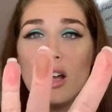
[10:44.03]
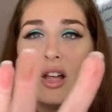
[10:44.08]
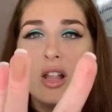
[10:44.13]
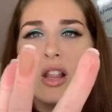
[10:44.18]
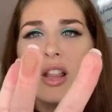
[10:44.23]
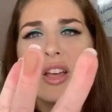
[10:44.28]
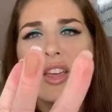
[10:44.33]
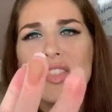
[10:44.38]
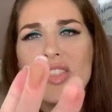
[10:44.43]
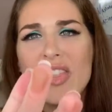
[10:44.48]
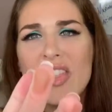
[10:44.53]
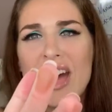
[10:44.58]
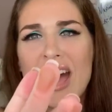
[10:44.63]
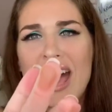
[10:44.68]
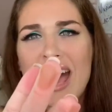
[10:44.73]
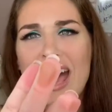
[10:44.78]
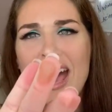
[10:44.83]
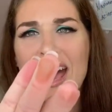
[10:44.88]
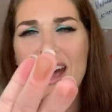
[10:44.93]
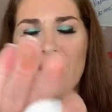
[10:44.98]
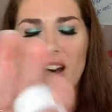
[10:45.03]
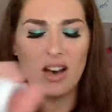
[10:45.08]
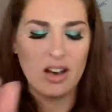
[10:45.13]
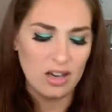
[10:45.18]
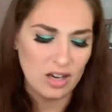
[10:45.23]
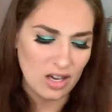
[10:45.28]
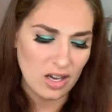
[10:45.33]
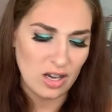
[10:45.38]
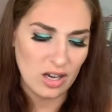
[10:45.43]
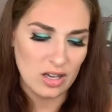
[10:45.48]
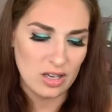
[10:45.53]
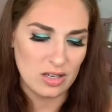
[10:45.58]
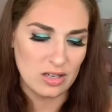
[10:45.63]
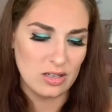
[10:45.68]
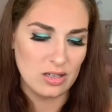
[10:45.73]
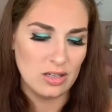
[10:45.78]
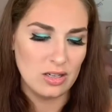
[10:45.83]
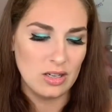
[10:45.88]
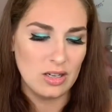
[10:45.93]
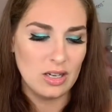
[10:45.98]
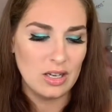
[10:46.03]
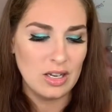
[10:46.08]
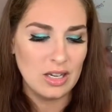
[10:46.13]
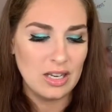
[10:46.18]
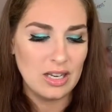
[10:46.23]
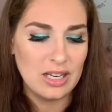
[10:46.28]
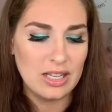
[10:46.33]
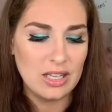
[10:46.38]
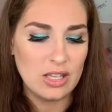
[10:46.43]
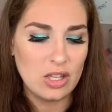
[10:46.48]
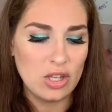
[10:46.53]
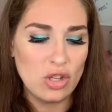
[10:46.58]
Look at that. Ugh. Like,